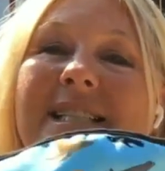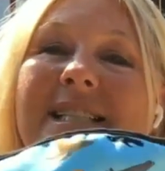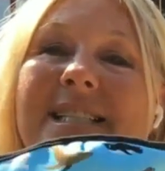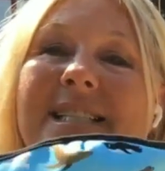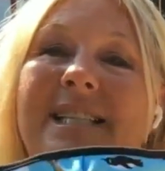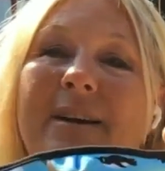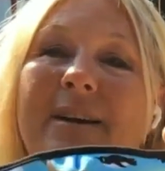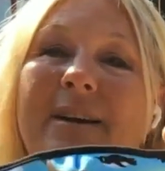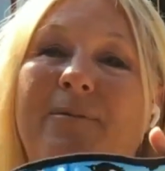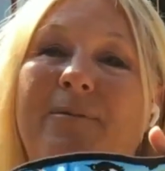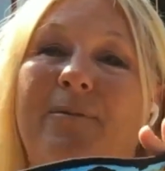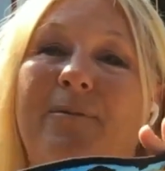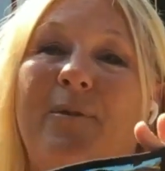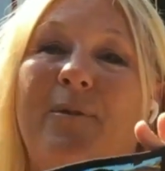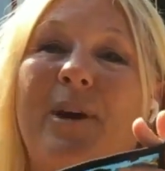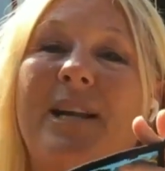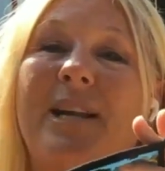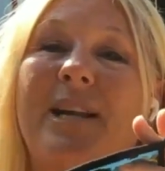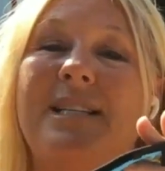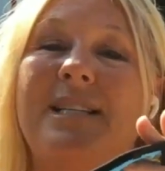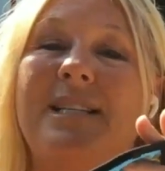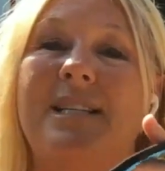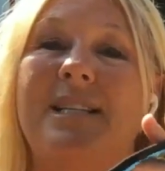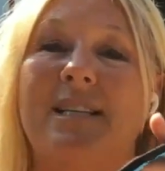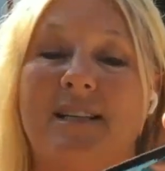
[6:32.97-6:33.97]

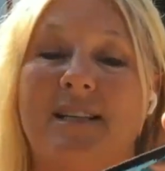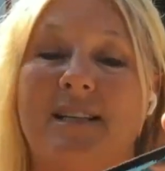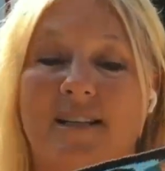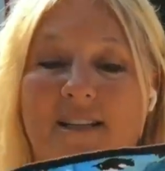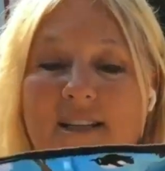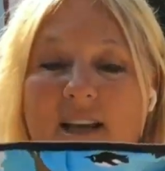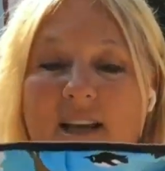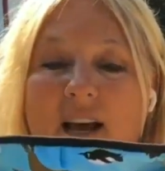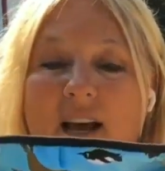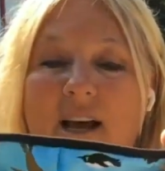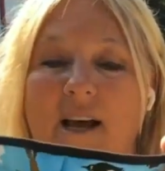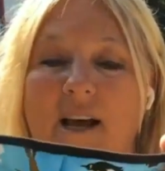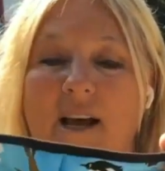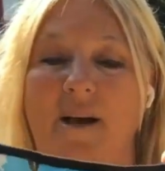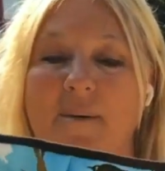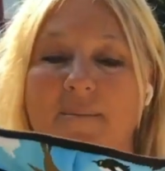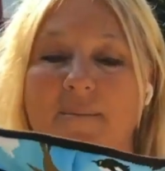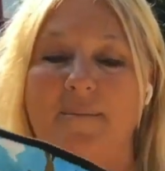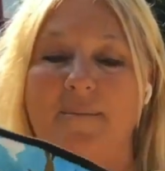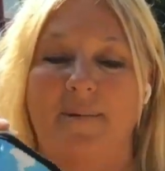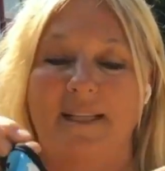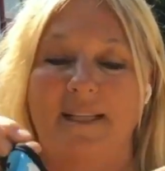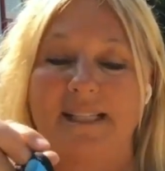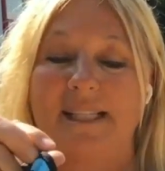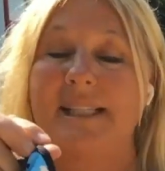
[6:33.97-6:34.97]
different
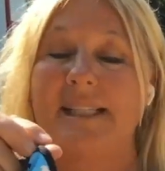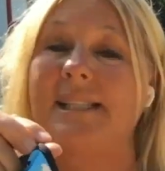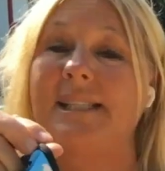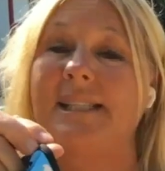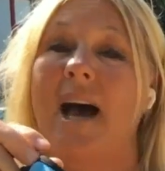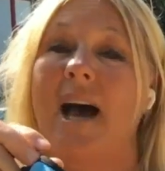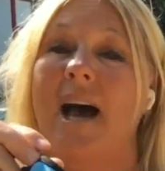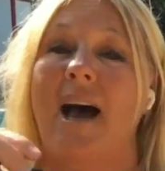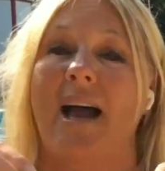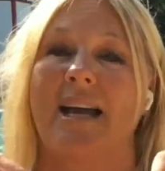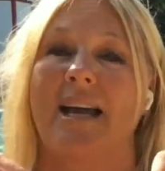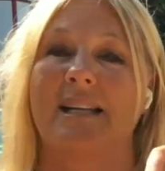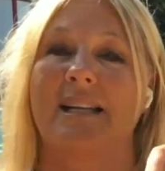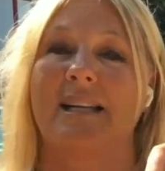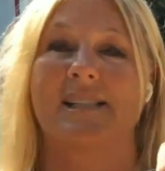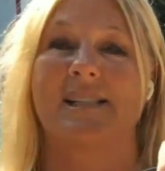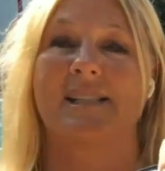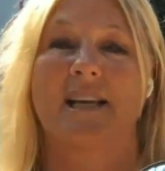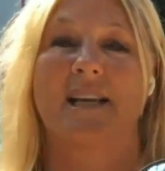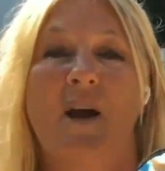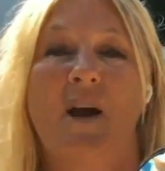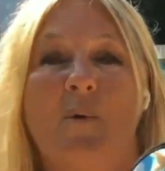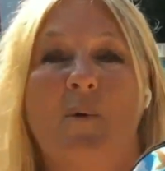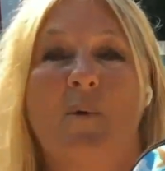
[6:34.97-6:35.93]
designs.